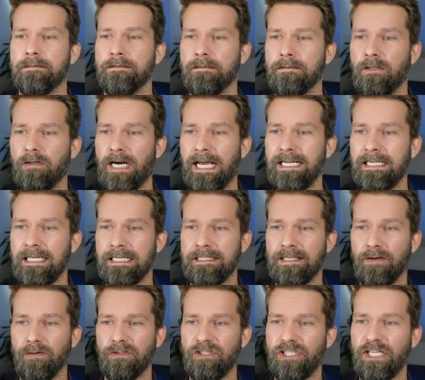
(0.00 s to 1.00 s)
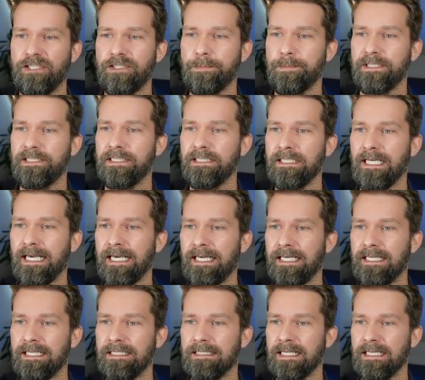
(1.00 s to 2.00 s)
All right, so ChatGPT
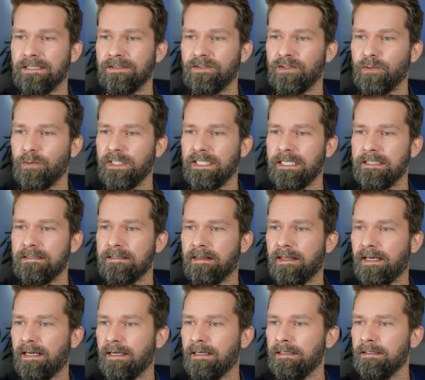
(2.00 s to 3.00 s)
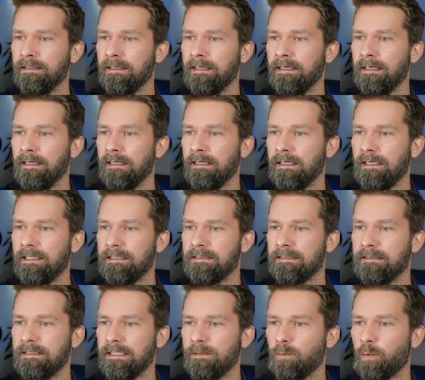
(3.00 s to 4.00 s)
is doing its thing. Let's
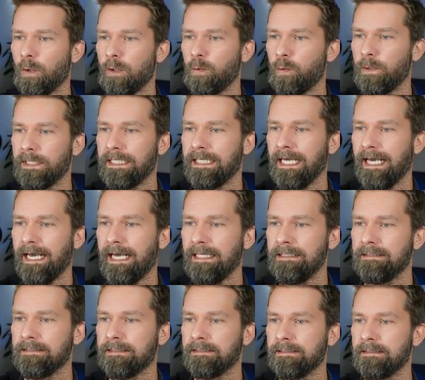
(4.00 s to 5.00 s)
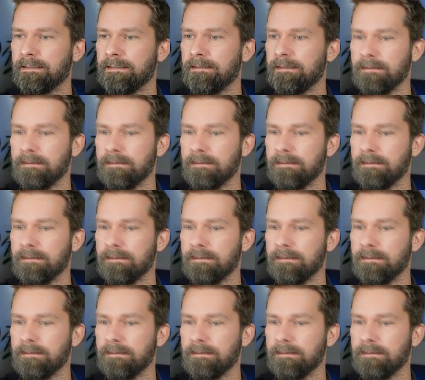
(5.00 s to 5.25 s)
see what we get.